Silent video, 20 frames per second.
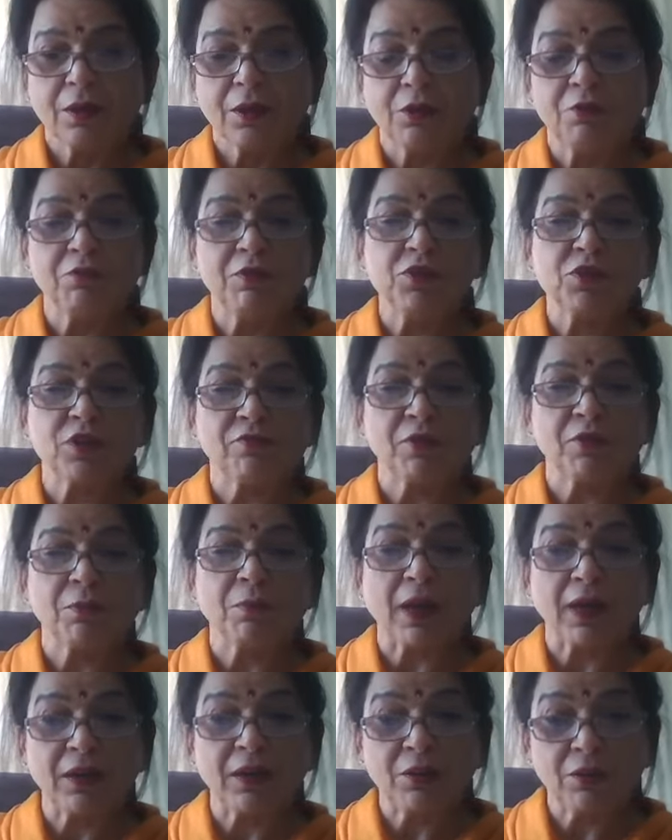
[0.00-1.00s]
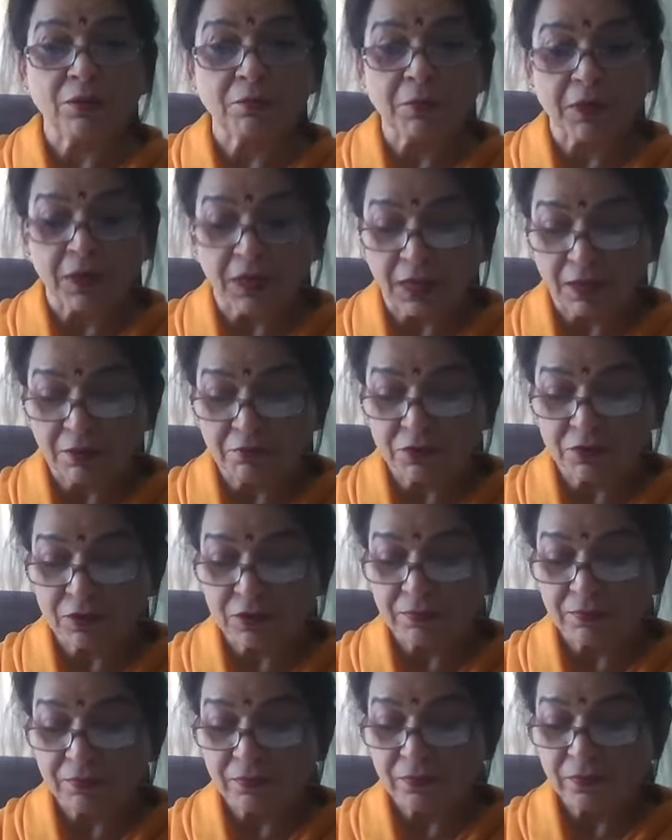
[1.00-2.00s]
in which our mind
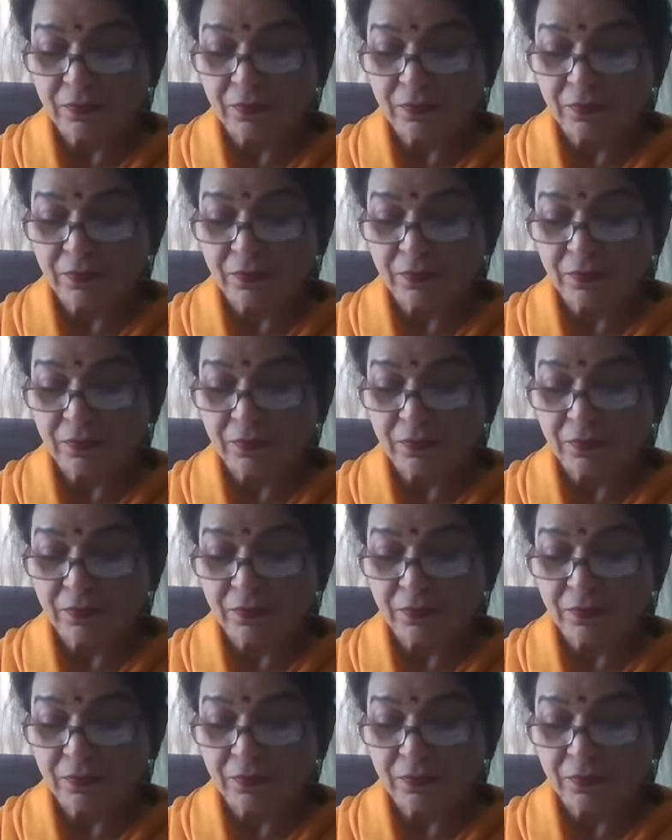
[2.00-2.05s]
behaves